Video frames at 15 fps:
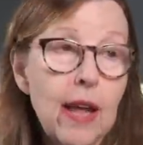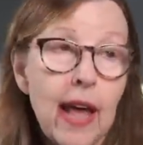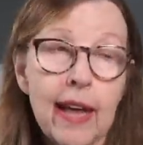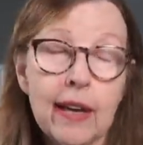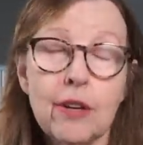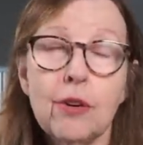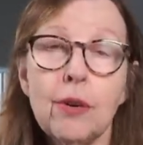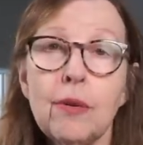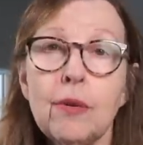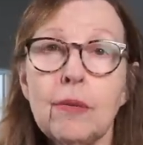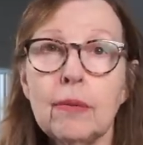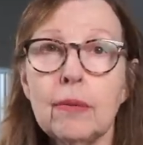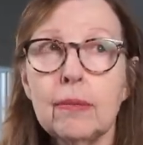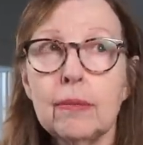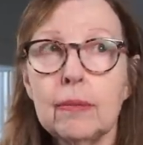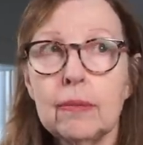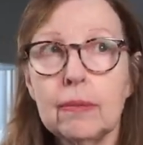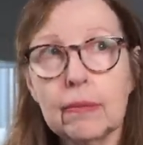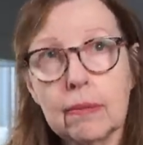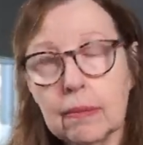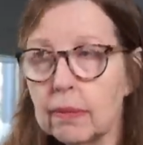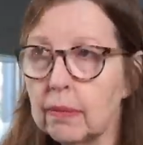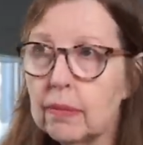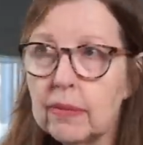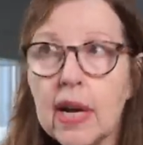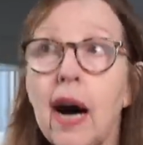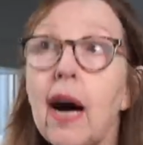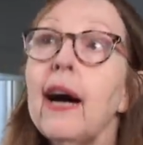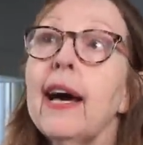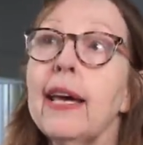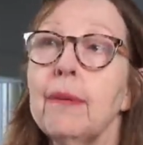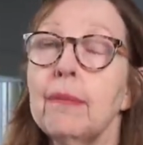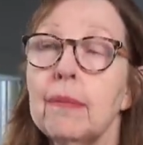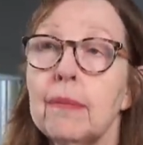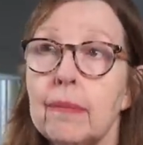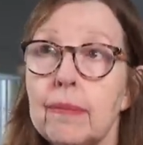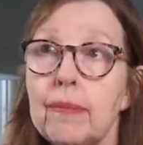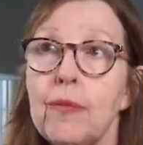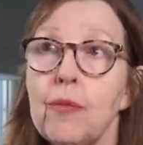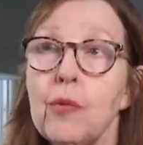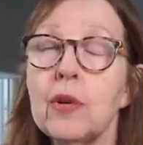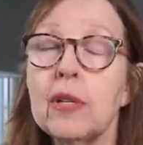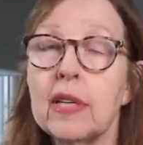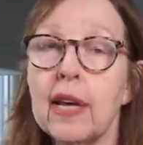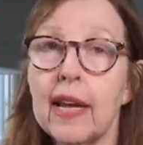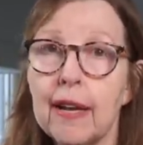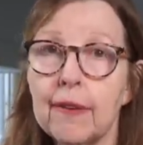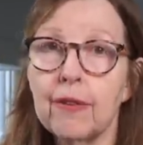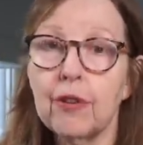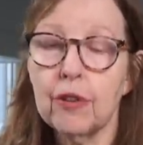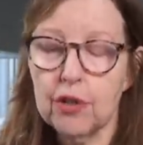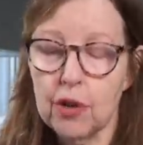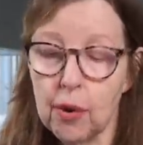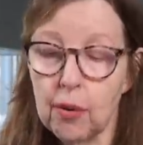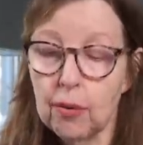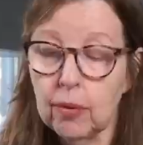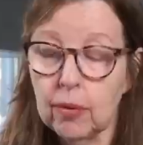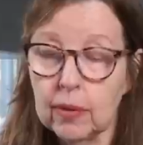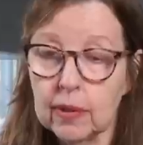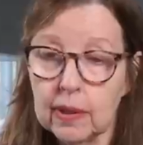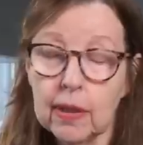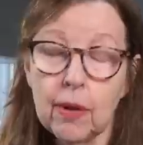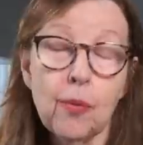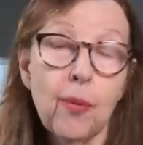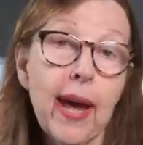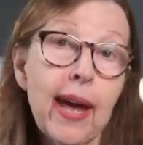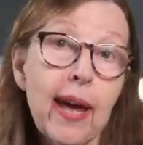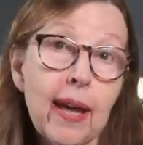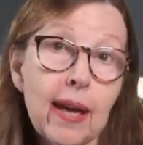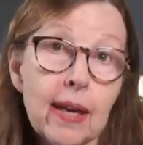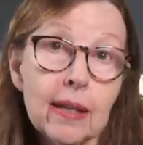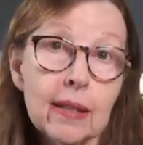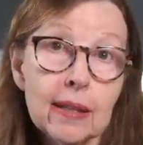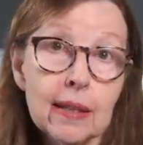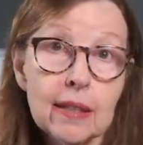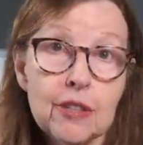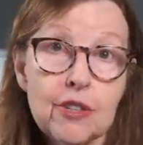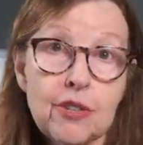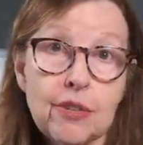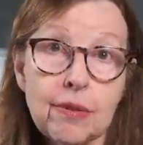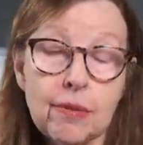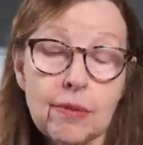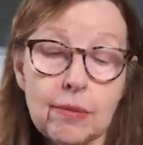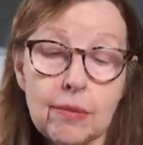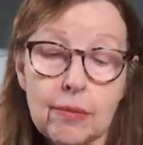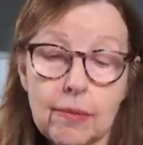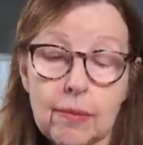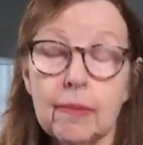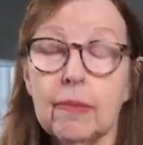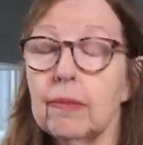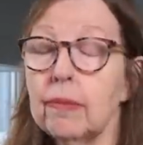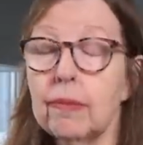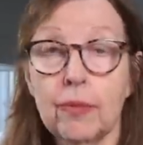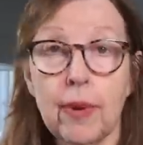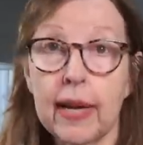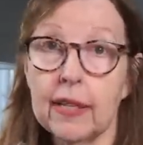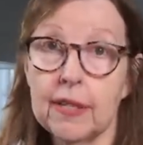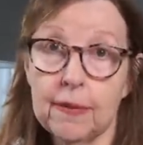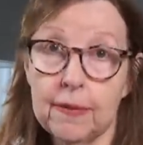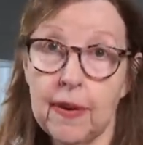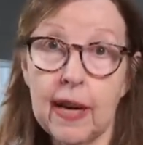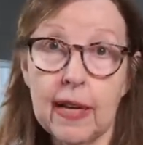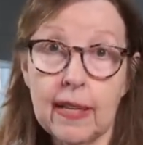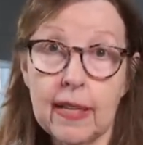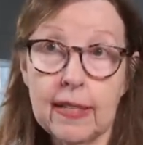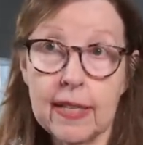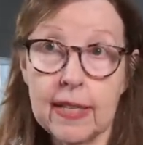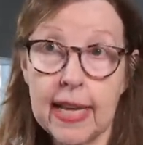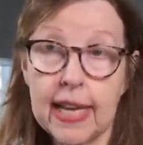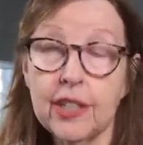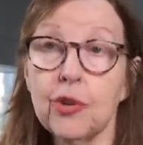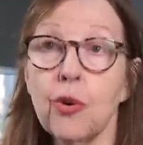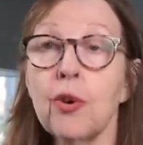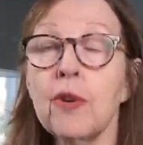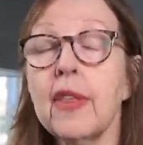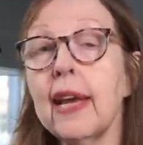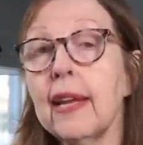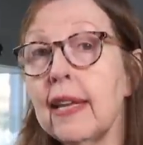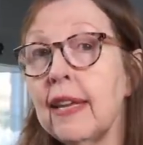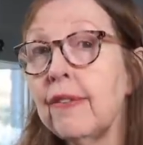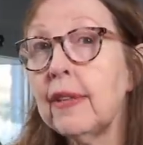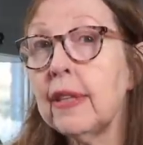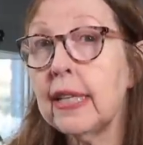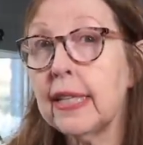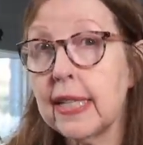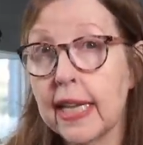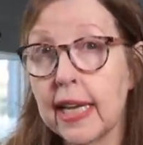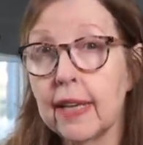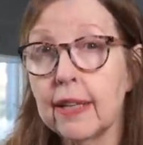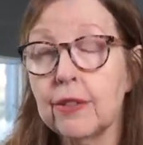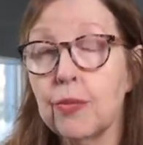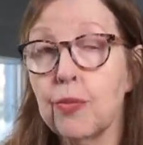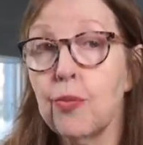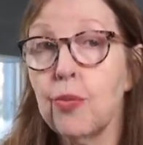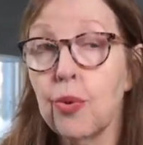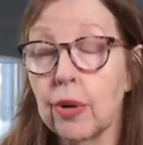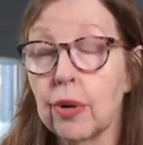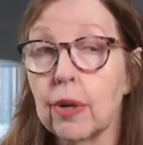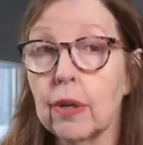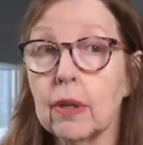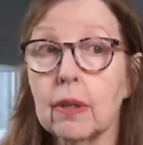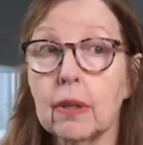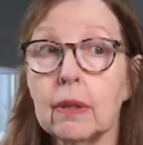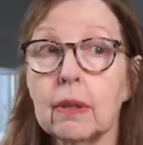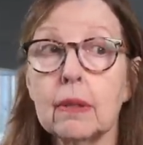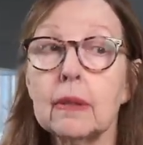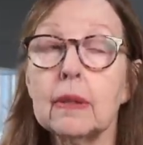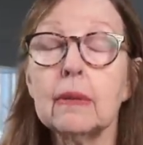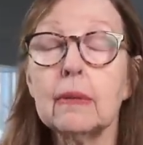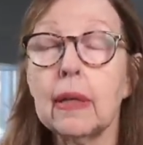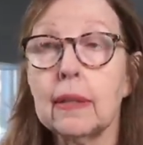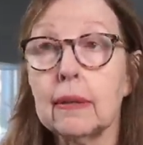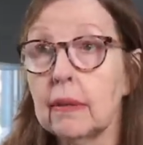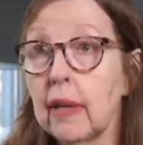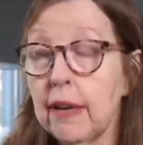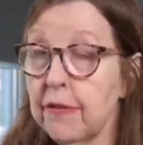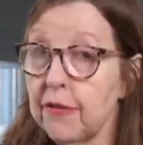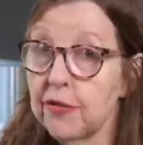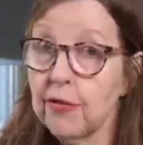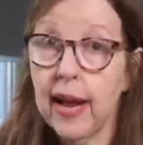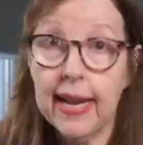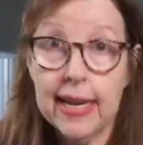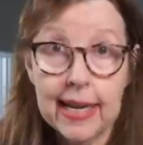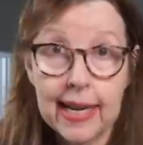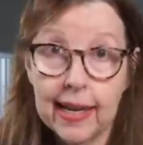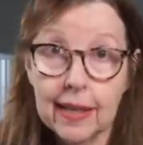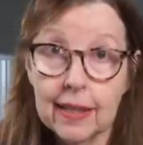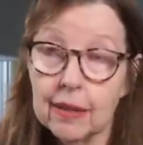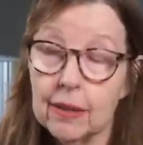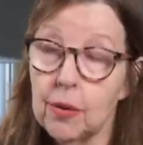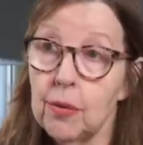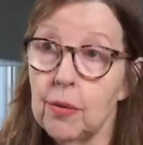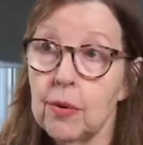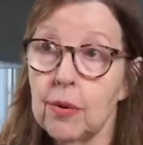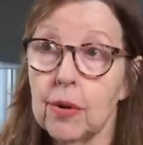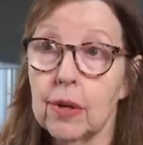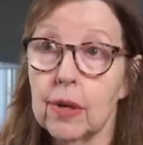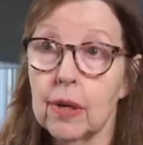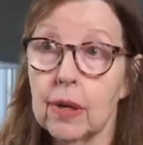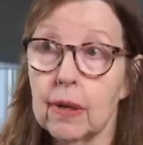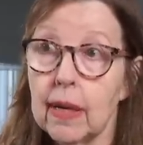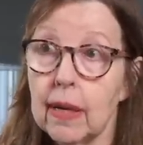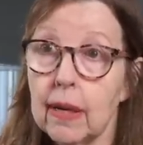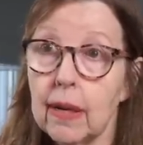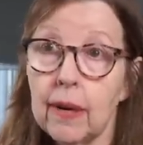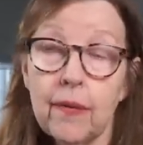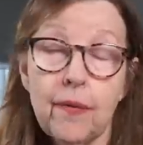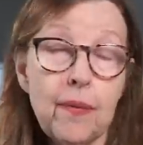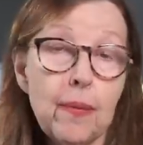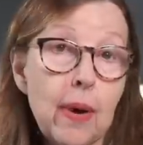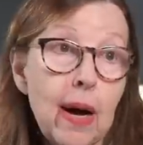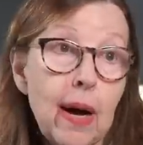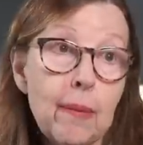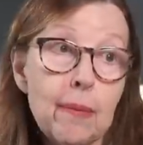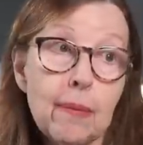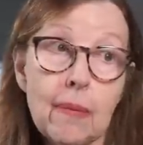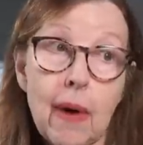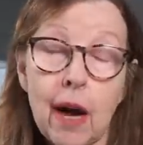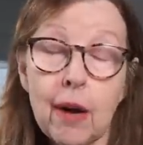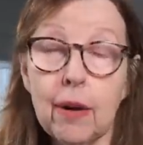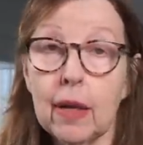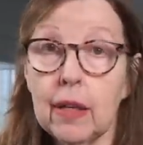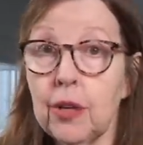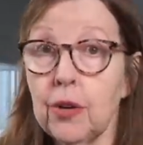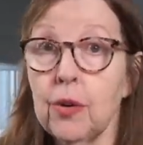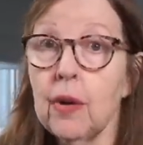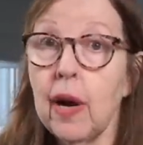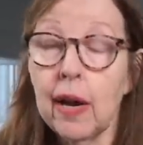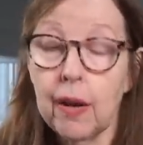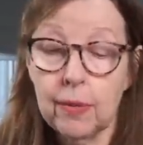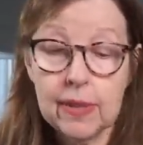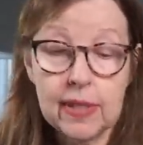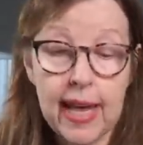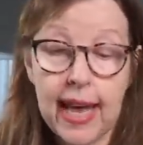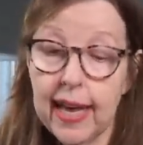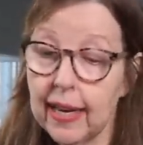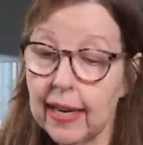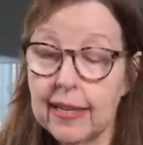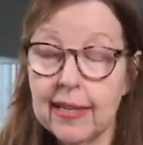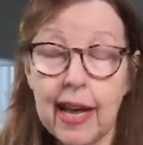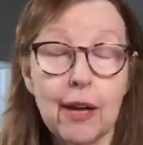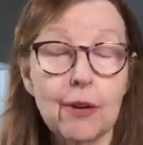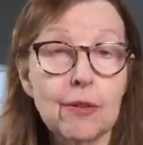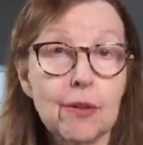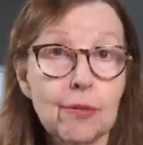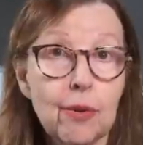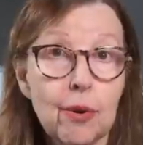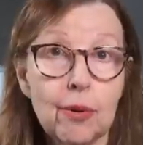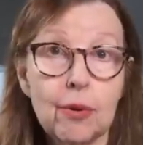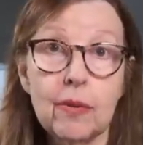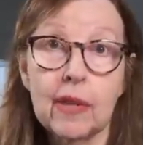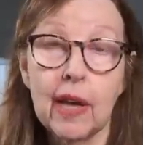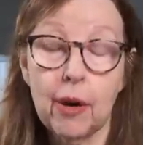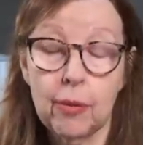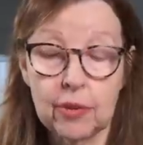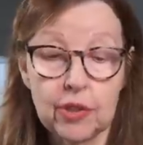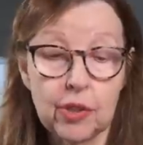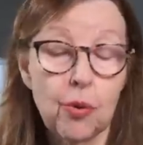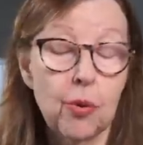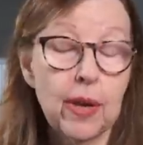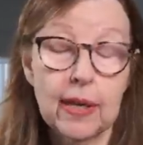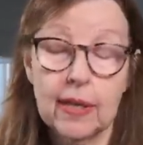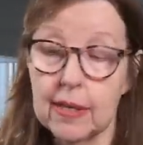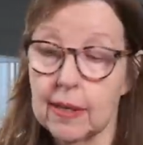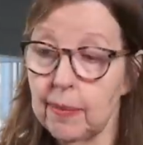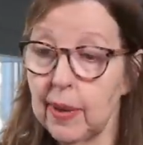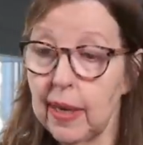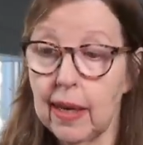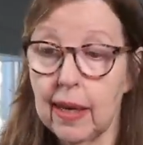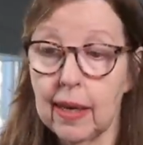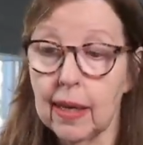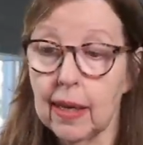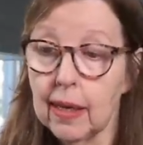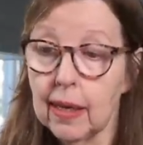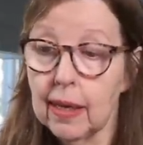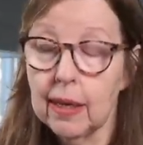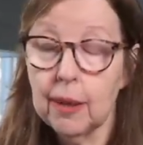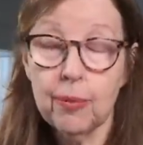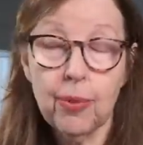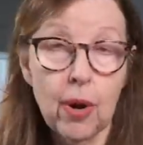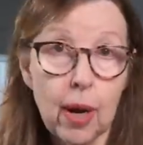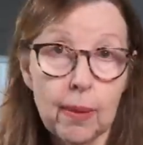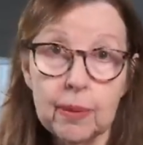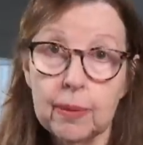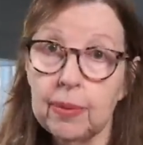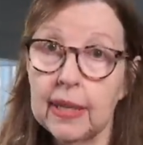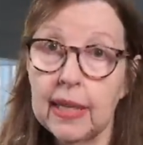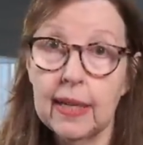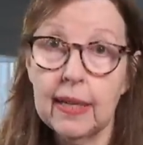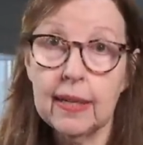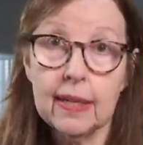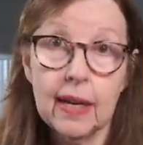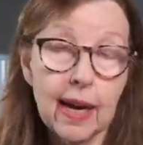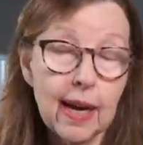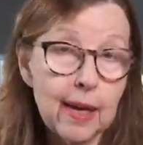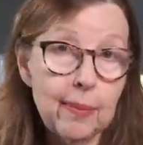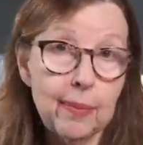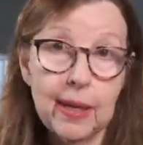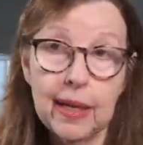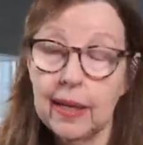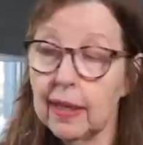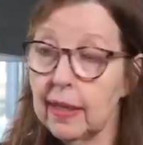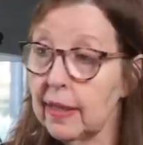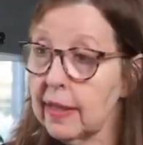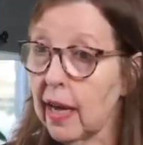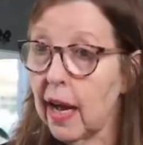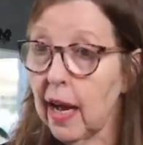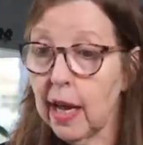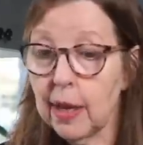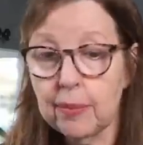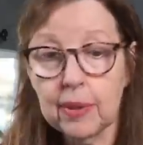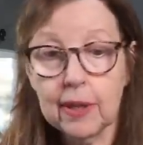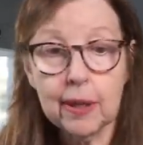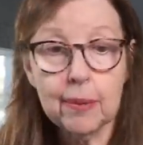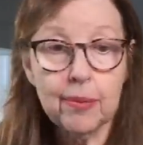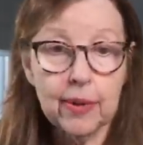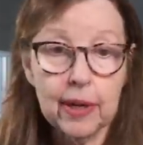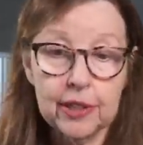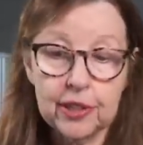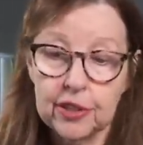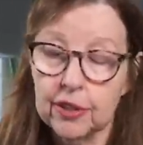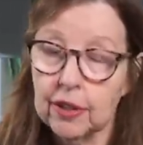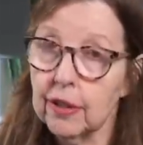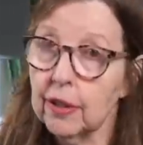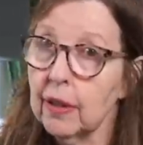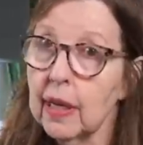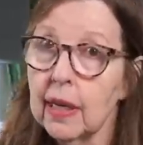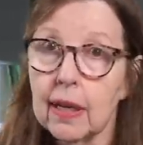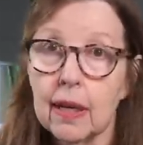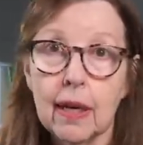At no time was I ever told a way to rectify these things or that even these things were uh, life threatening or um, I, you know, I was heading down a road that was going to be probably diabetes, high blood pressure,